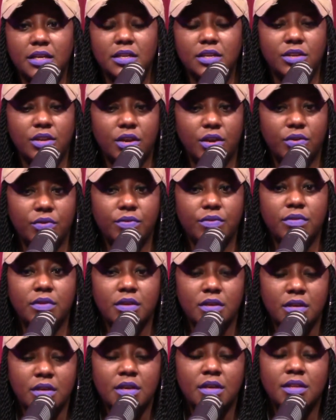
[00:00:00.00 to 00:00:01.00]
you know.
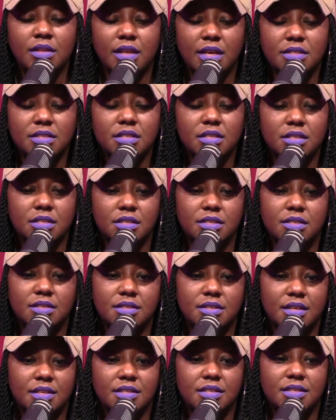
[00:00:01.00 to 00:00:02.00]
That's good.
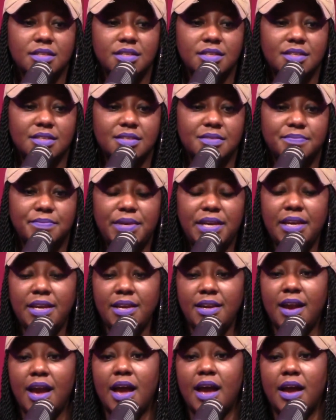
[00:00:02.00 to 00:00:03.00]

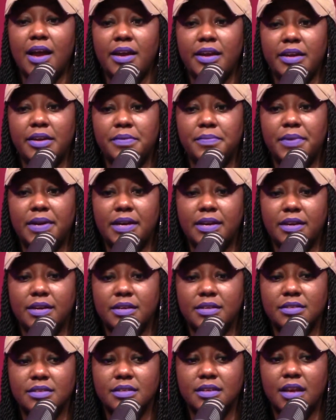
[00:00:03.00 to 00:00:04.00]
Me,
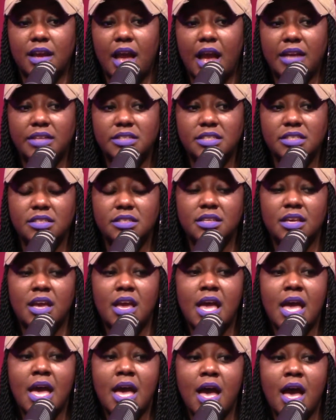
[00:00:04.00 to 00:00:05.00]
I
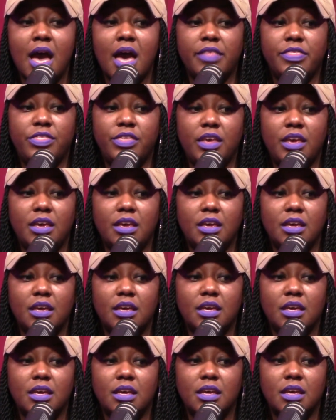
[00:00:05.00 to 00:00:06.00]

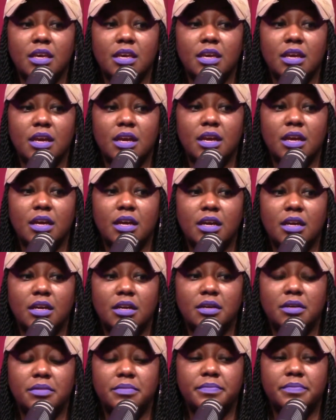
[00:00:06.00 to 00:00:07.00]
think
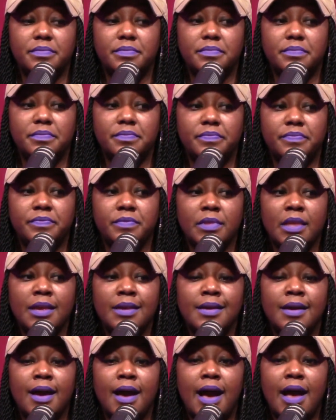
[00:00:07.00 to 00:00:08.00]
I
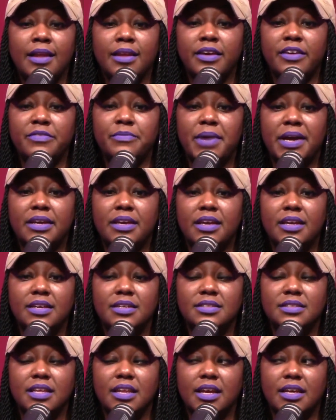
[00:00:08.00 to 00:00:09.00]
love my
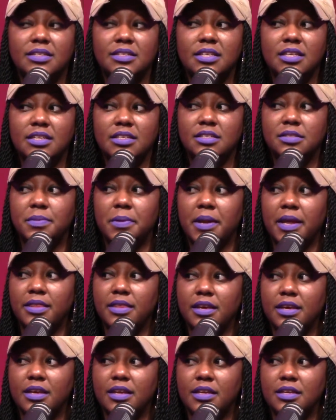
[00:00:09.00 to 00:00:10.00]
kids that I teach, but I
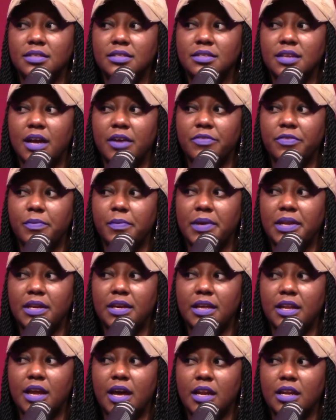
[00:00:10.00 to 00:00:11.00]
think it is time for me to
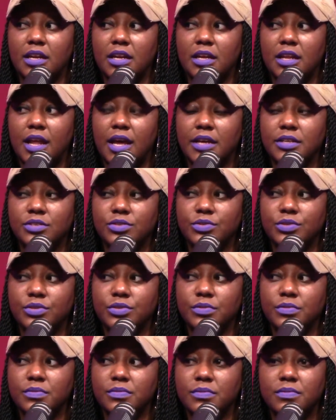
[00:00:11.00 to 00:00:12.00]
get out of the
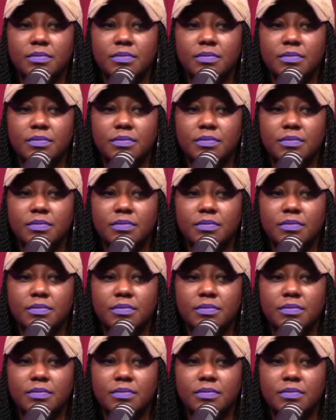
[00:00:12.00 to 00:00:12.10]
classroom.